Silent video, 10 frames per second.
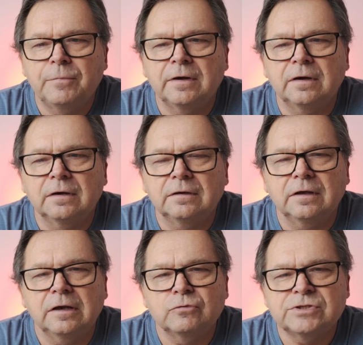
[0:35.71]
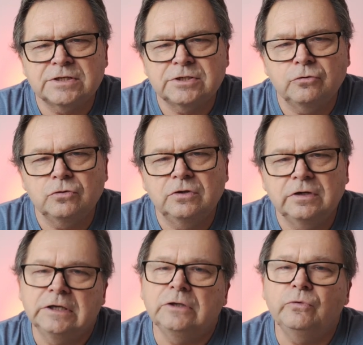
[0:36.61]
But it was such a good
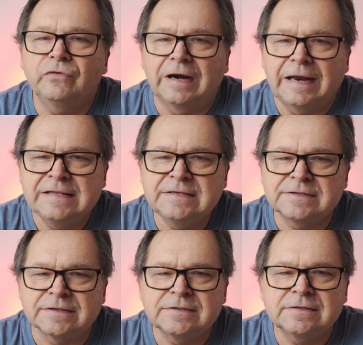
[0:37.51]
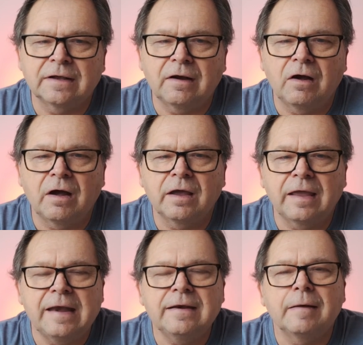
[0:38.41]
deal with the lenses that I
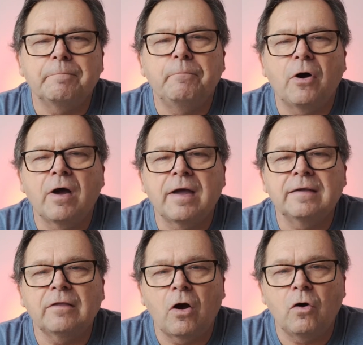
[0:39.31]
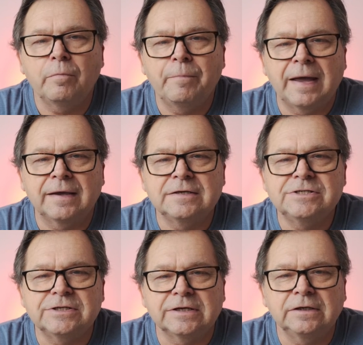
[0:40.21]
ended up buying the whole
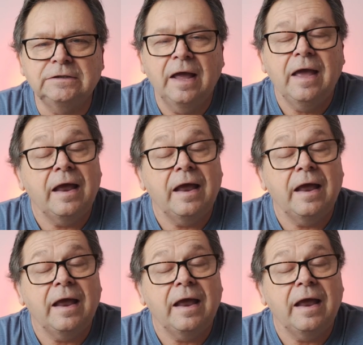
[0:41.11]
package deal,